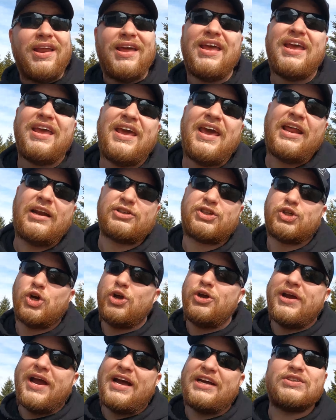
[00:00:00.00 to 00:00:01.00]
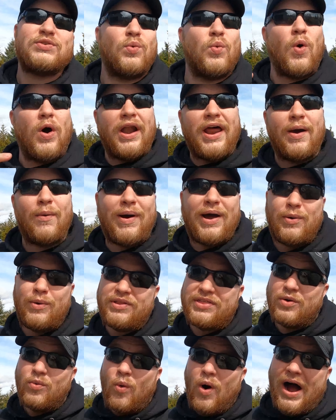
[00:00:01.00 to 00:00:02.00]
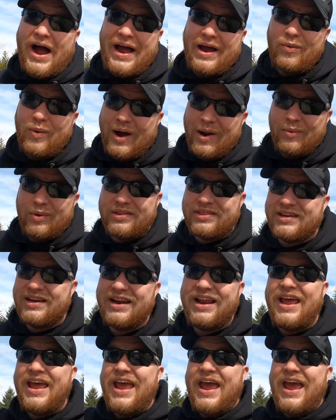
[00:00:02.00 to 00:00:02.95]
and I'll show you guys what I went with and why I went with it,